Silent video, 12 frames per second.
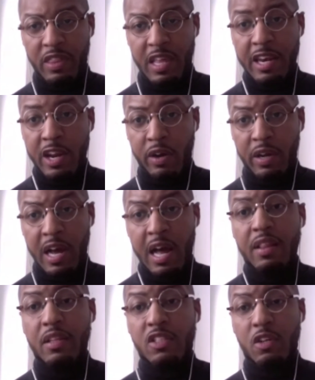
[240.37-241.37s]
within their
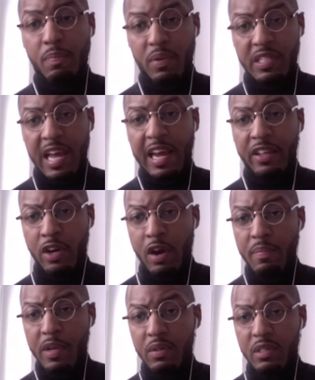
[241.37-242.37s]
gut to protect
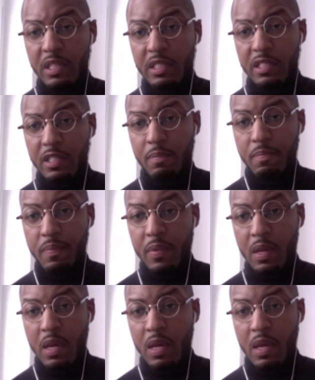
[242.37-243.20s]
their immune system.